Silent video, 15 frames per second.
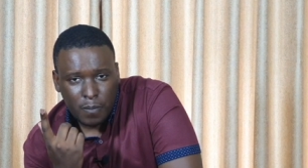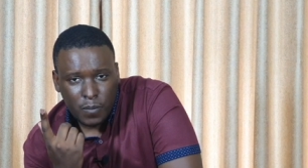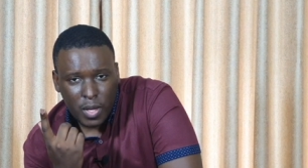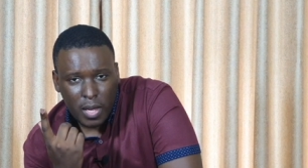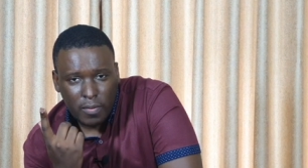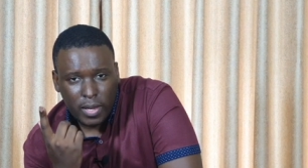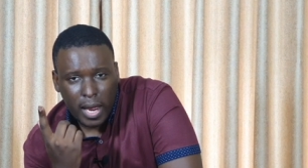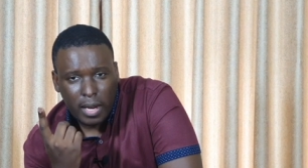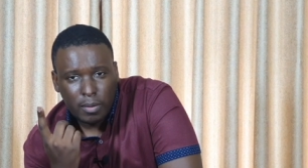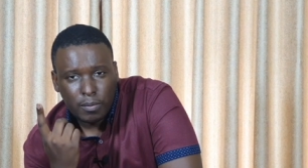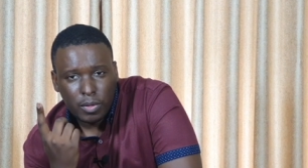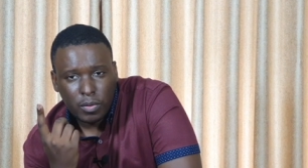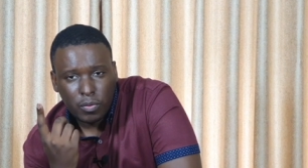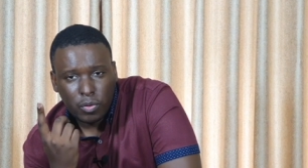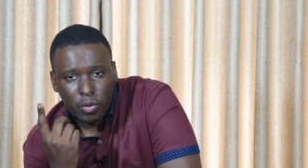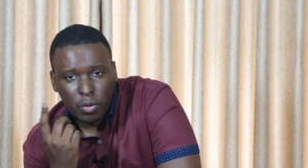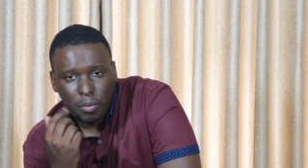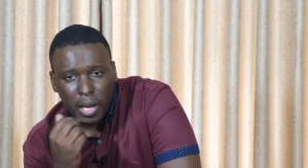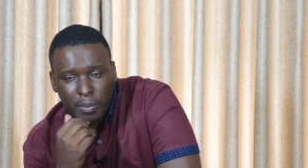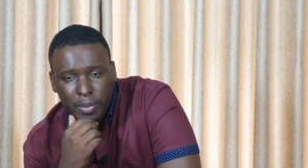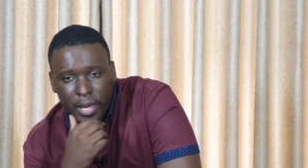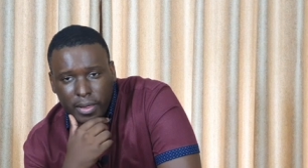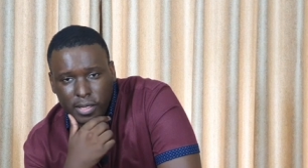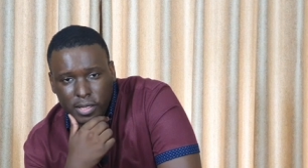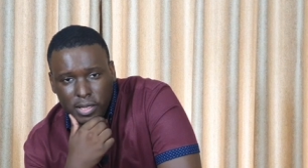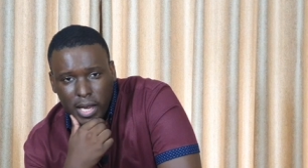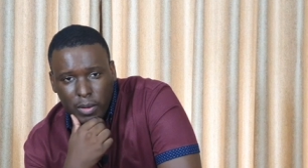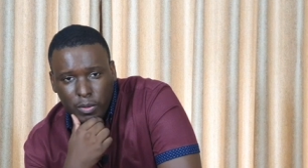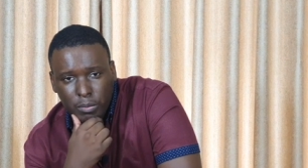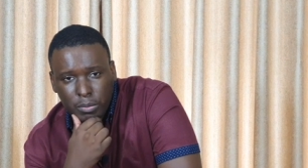if it hadn't been for Black Panther's
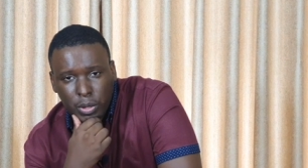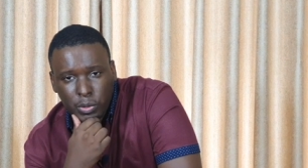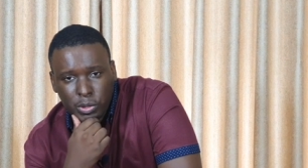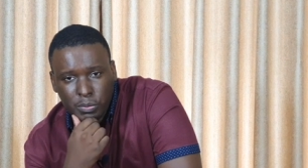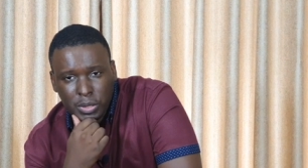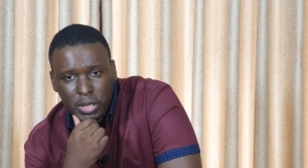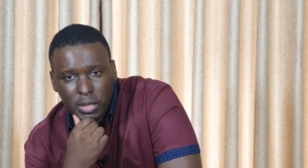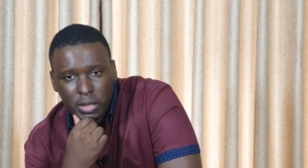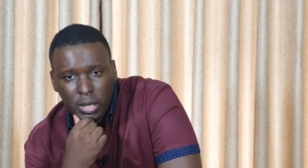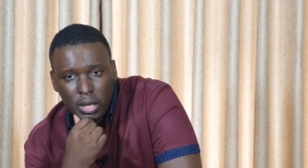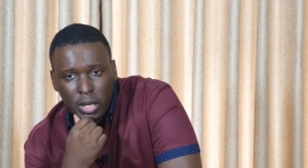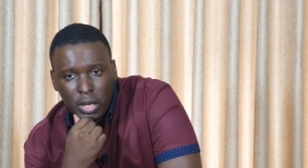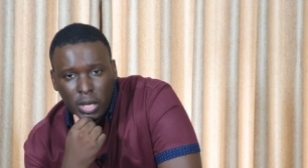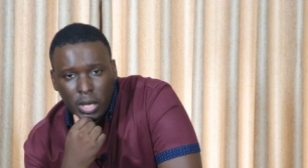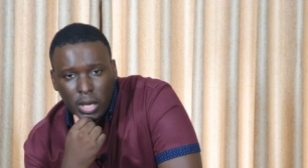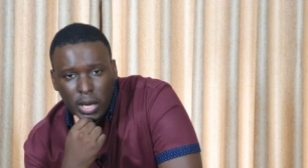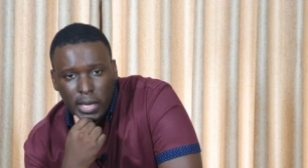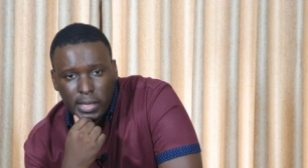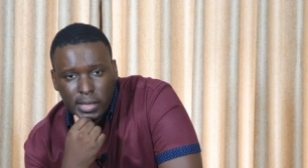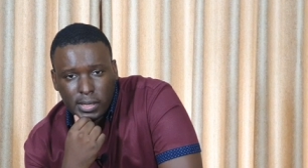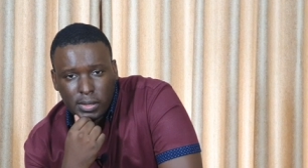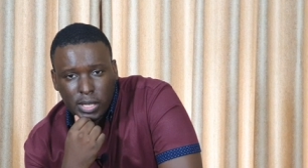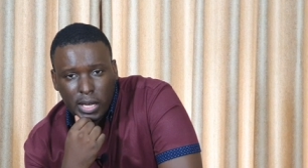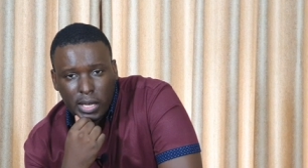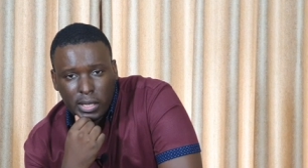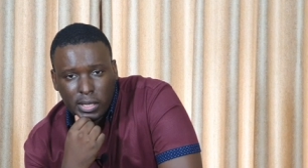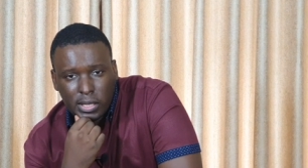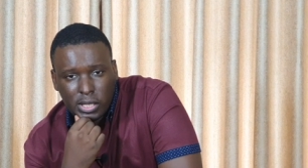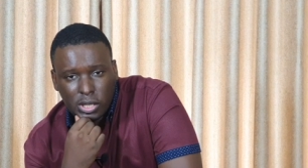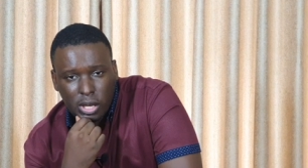Chadwick Boseman as the
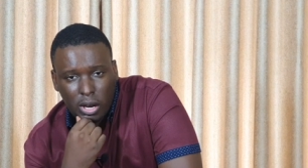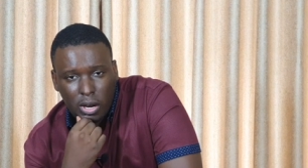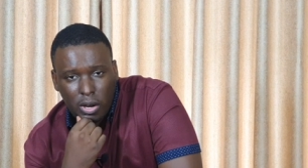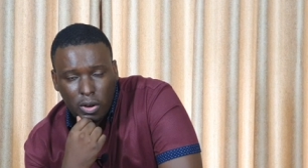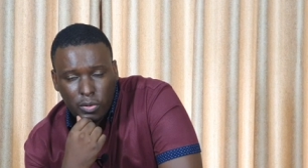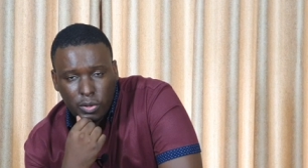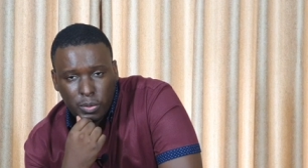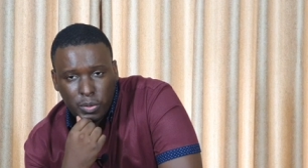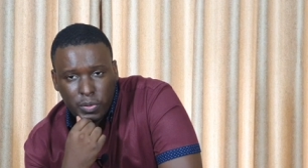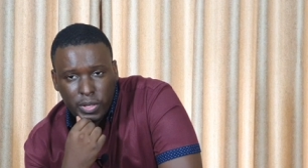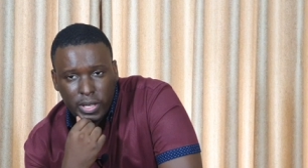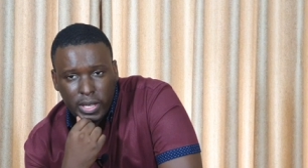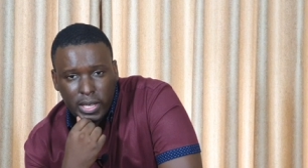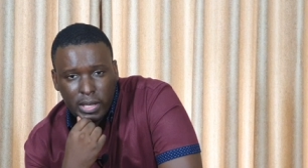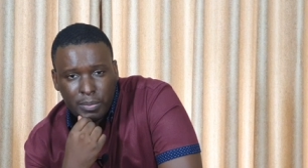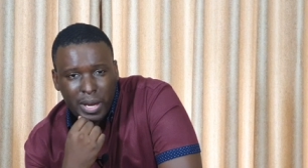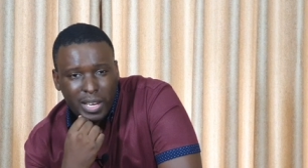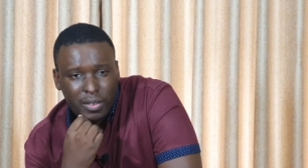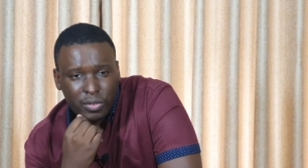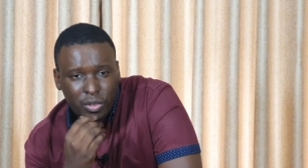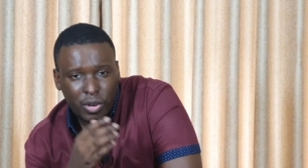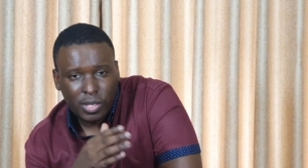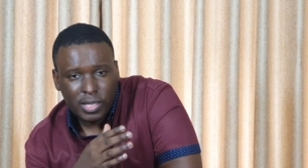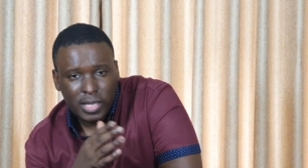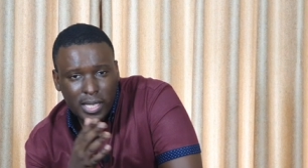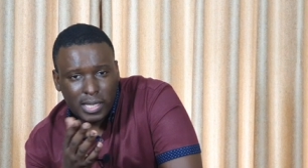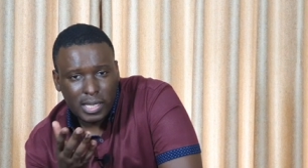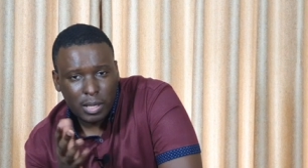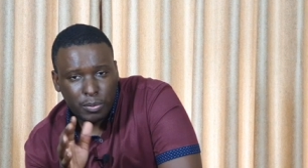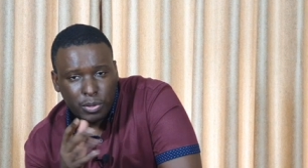star of the movie, it might have crossed that
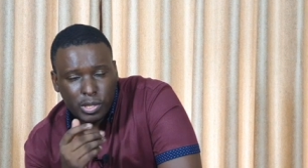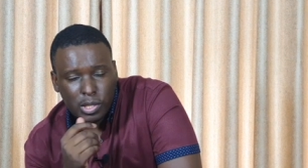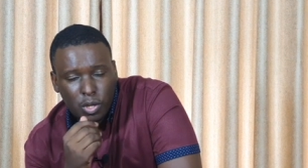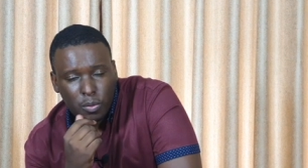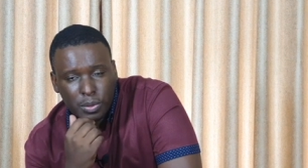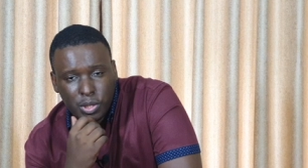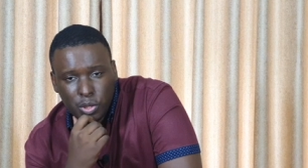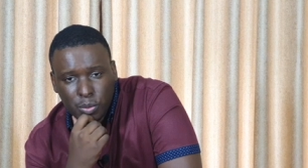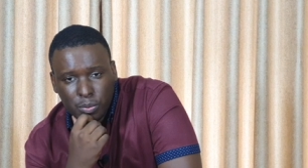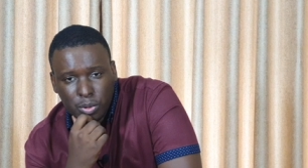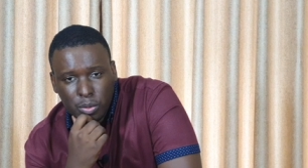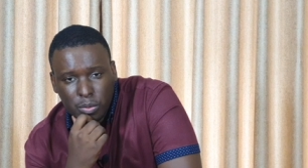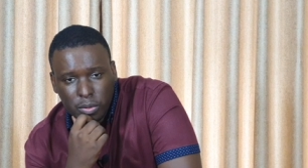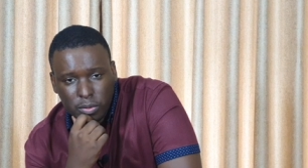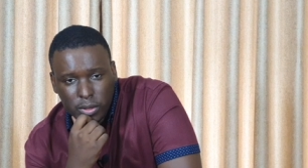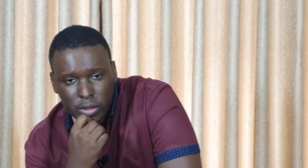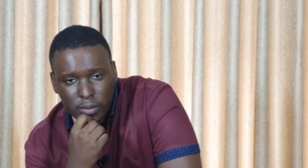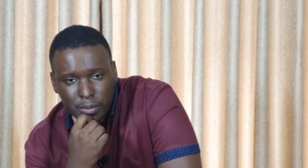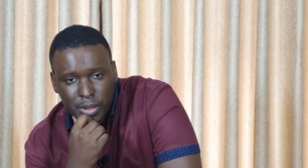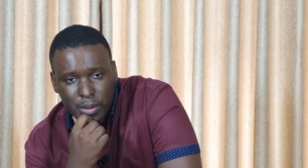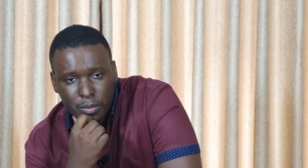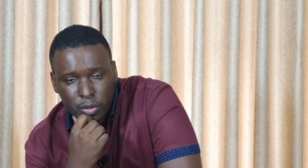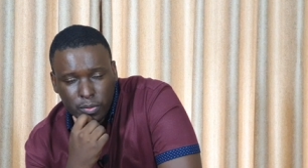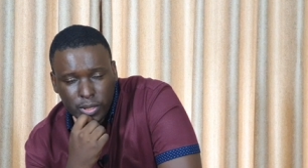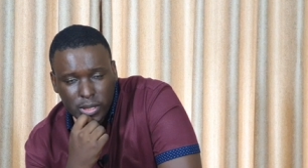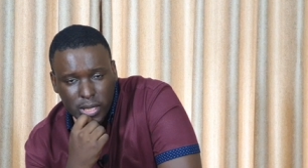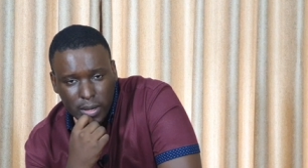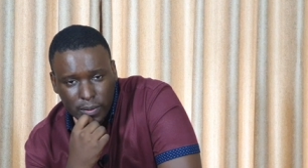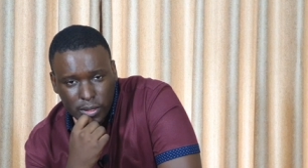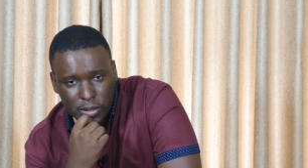slippery slope into B-movie
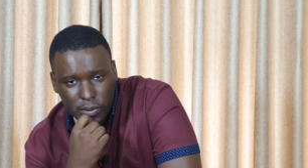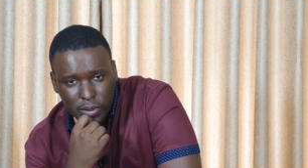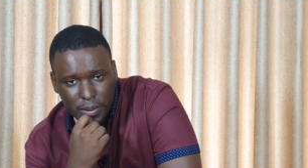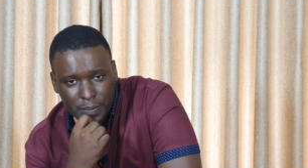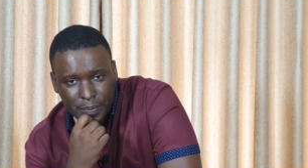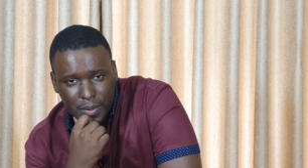territory.